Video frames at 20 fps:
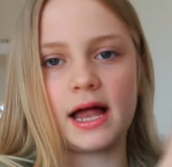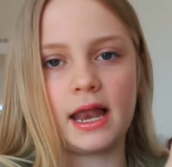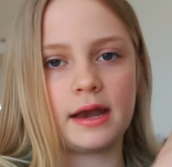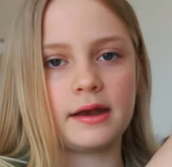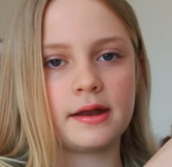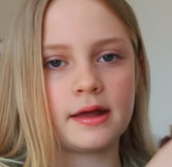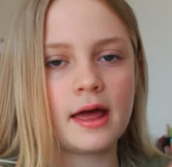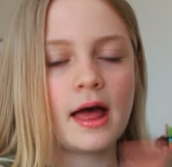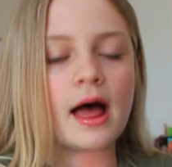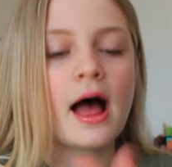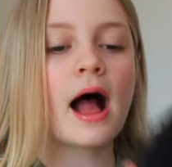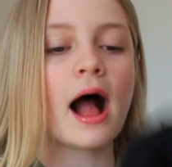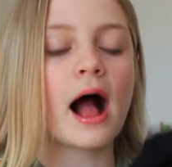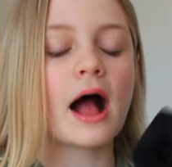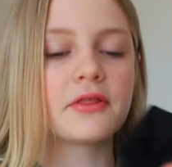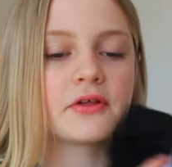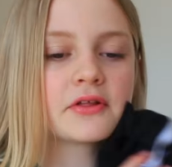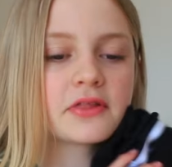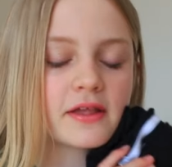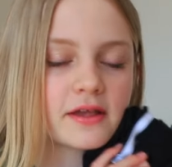and
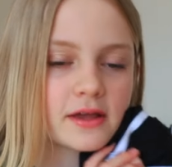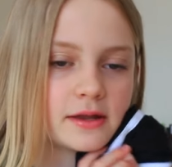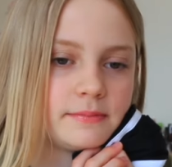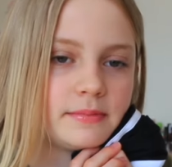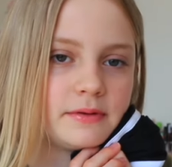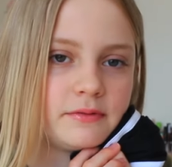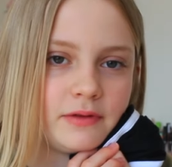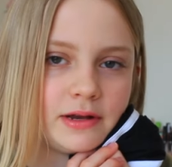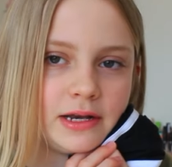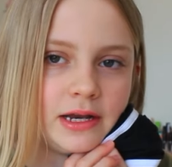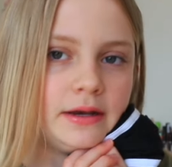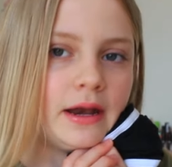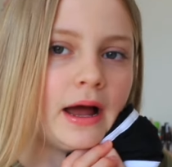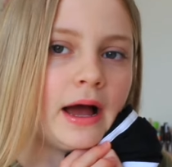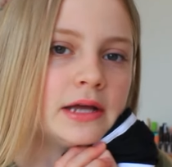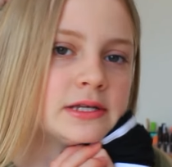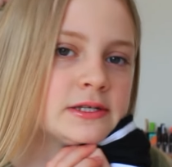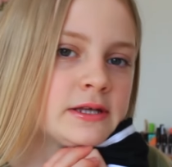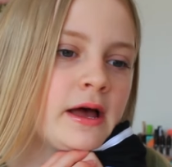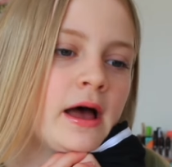I think they're going to be really
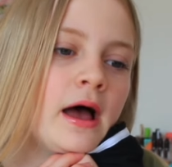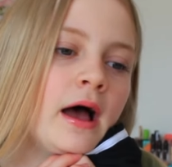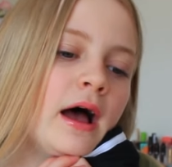nice